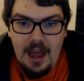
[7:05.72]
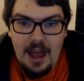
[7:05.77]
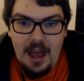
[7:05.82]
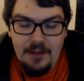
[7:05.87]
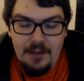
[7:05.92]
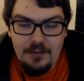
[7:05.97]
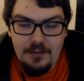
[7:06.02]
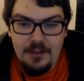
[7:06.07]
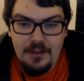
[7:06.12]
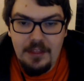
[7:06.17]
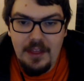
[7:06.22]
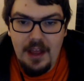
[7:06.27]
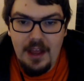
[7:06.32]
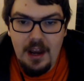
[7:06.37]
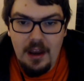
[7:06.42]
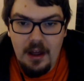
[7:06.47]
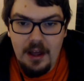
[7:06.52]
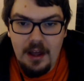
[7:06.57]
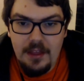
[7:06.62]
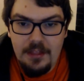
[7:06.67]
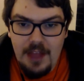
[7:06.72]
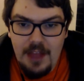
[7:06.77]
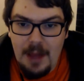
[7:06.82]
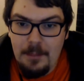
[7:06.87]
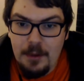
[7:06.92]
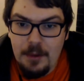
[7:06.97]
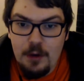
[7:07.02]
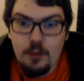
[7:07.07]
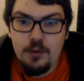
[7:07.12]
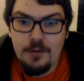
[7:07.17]
everything like
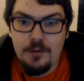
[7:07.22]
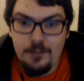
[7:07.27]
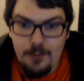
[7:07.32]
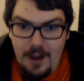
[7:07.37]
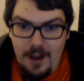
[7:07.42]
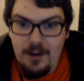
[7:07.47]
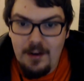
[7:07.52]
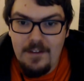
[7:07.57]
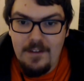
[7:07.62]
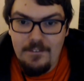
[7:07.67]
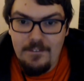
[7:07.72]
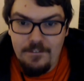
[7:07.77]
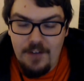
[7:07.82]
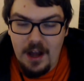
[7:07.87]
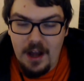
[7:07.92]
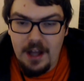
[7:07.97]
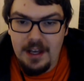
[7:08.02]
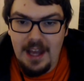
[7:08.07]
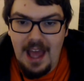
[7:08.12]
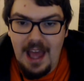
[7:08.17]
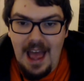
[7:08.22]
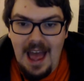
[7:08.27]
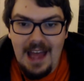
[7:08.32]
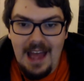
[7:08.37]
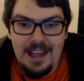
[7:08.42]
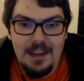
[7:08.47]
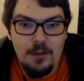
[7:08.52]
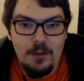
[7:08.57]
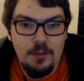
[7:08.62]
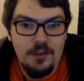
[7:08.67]
that. But it was very fun
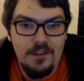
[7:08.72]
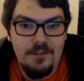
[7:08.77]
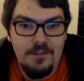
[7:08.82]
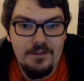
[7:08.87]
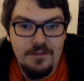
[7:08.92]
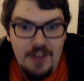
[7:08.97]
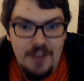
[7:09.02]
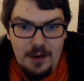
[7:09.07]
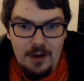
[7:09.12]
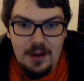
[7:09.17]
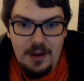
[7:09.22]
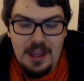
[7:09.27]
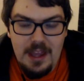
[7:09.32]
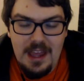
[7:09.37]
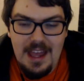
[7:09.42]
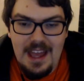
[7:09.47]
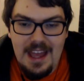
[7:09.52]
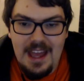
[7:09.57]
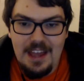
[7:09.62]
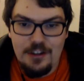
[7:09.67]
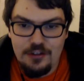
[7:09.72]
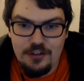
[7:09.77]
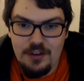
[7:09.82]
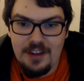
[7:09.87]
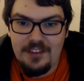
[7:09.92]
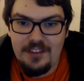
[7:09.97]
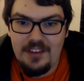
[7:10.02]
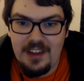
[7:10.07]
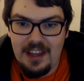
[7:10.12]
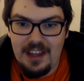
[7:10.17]
and it was very
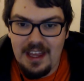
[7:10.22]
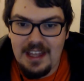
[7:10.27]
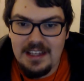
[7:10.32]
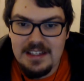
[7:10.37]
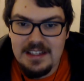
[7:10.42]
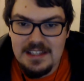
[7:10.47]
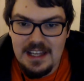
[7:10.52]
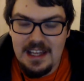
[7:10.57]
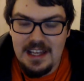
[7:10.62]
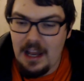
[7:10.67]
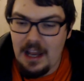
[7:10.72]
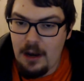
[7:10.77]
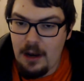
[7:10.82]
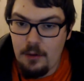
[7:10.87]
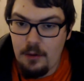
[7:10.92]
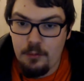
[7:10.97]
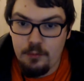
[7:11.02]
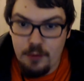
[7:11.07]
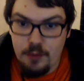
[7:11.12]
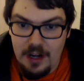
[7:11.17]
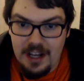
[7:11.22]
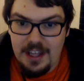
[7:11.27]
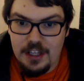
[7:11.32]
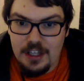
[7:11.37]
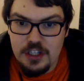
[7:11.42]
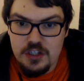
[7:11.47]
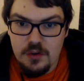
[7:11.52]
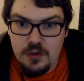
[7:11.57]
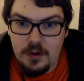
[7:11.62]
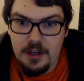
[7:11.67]
interesting indeed, and I really
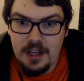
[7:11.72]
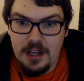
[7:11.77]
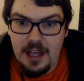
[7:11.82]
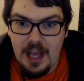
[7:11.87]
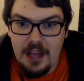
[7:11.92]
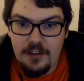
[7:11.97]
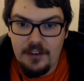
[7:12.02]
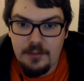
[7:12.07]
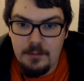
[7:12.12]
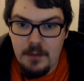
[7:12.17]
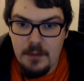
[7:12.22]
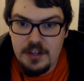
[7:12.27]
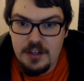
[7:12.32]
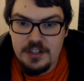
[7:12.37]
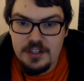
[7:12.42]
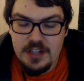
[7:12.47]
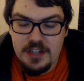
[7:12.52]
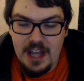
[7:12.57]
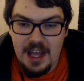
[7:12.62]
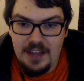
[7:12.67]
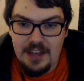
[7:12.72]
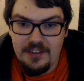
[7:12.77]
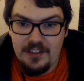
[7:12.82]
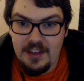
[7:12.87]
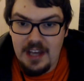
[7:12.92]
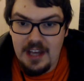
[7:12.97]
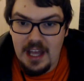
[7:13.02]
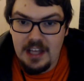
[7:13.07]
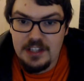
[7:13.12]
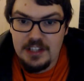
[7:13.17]
enjoyed it as much as
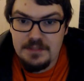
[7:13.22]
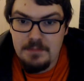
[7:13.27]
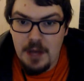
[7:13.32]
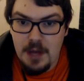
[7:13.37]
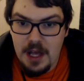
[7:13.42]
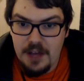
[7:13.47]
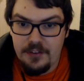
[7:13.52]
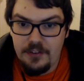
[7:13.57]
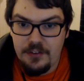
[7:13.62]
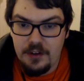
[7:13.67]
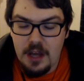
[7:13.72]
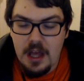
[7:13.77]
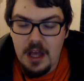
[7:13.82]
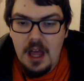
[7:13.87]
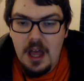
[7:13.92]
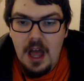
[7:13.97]
the next person